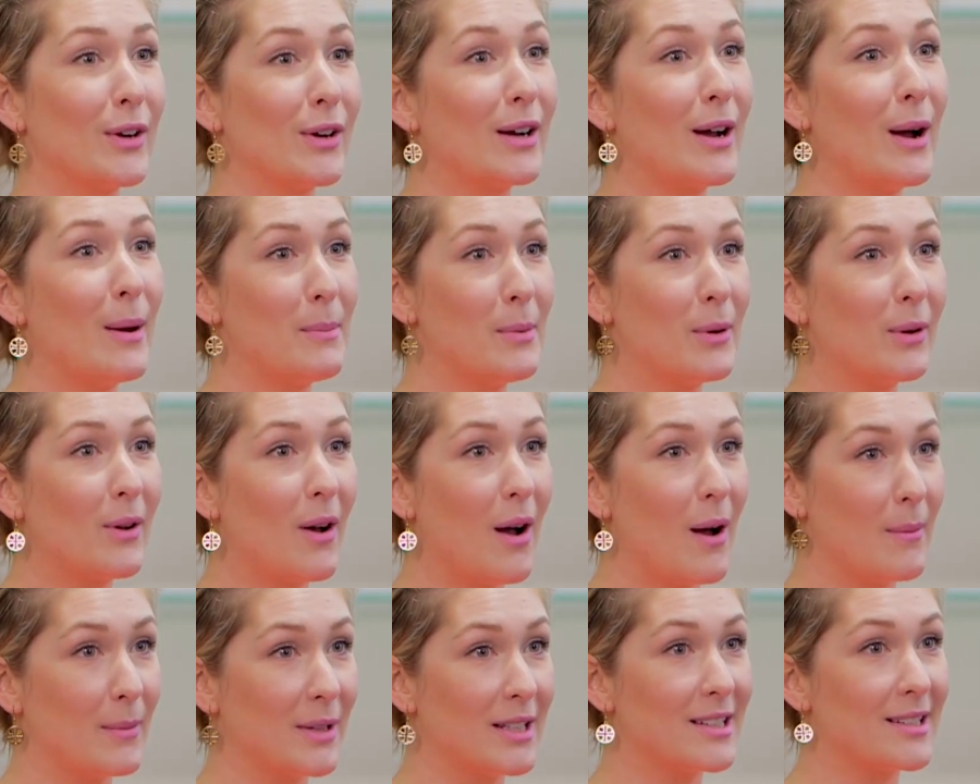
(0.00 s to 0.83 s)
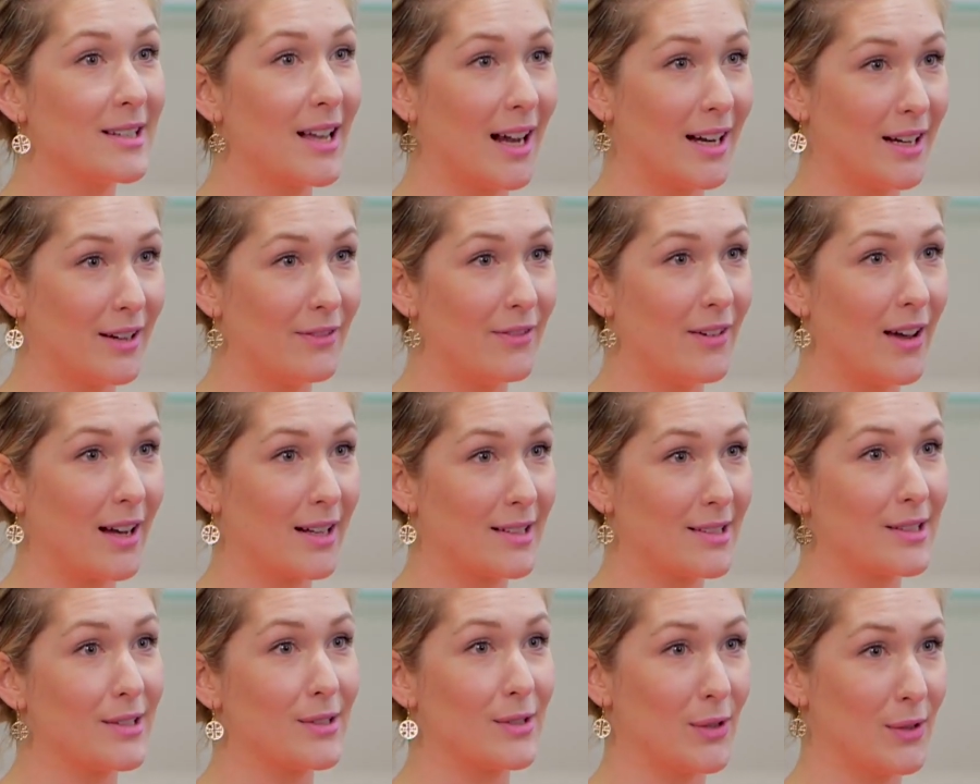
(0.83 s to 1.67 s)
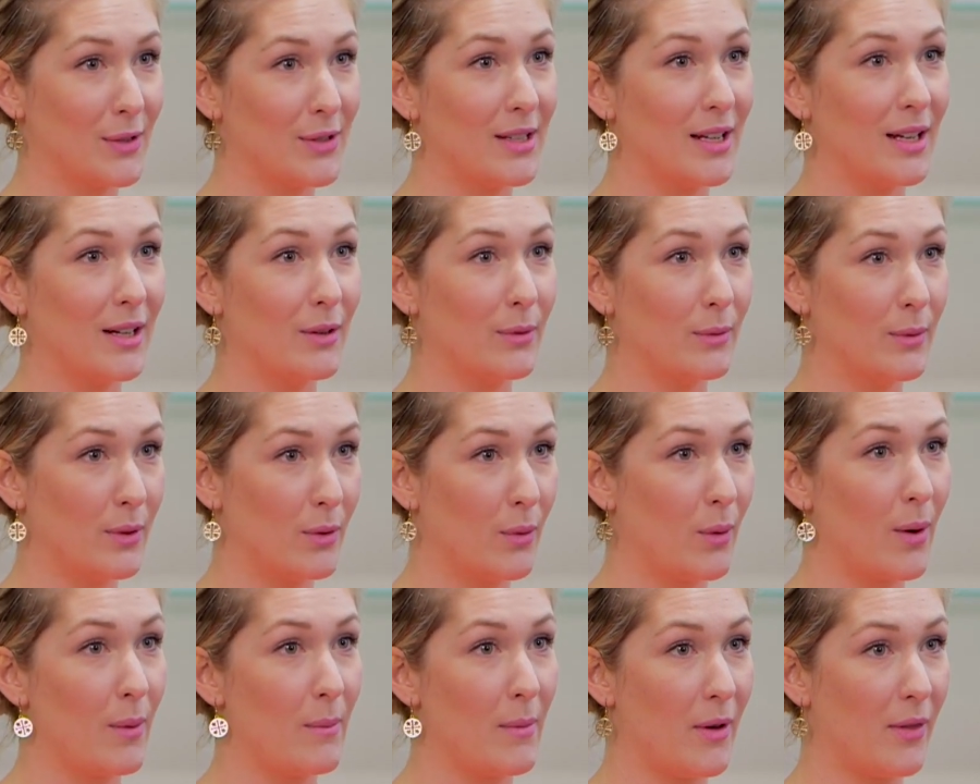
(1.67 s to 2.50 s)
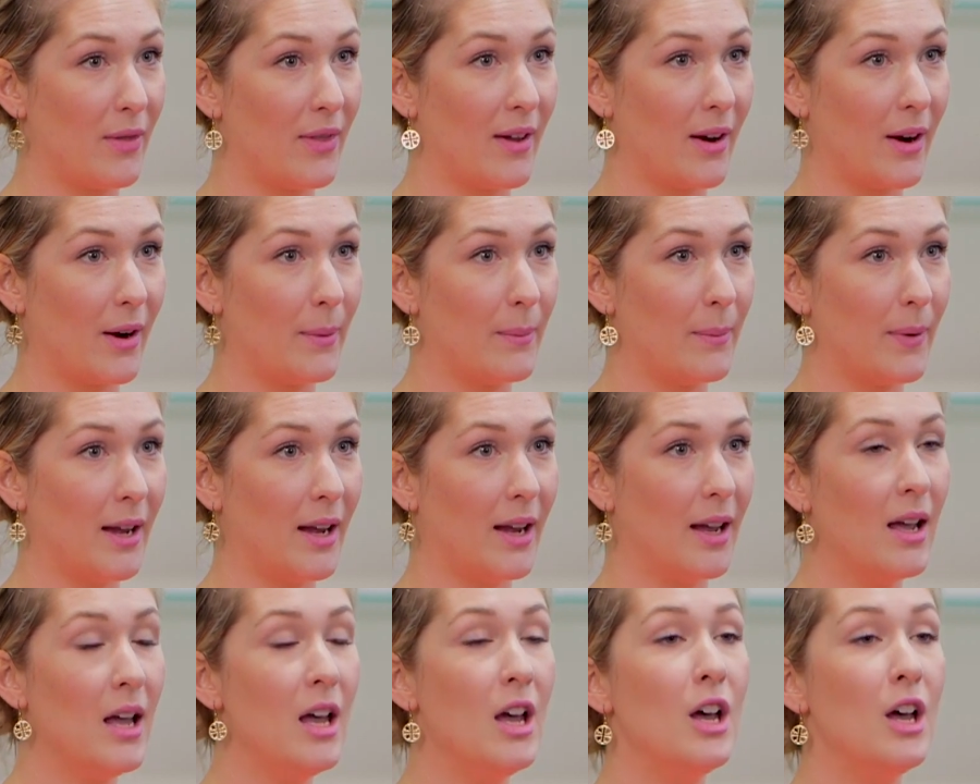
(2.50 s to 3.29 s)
are a couple common side effects associated with hormone therapy.